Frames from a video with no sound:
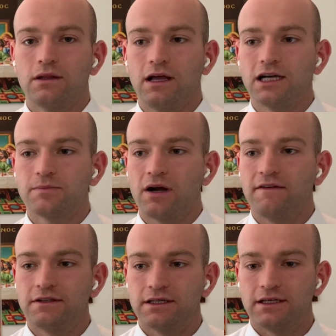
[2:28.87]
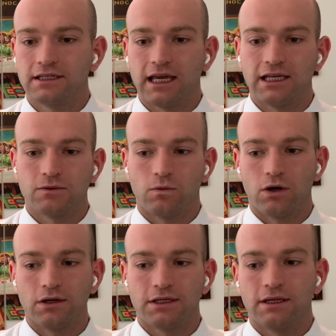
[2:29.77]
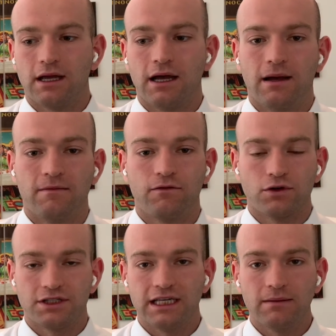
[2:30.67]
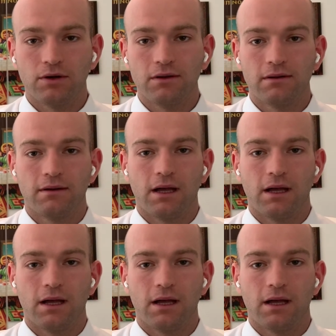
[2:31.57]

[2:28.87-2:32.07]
Lost profits in this case weren't foreseeable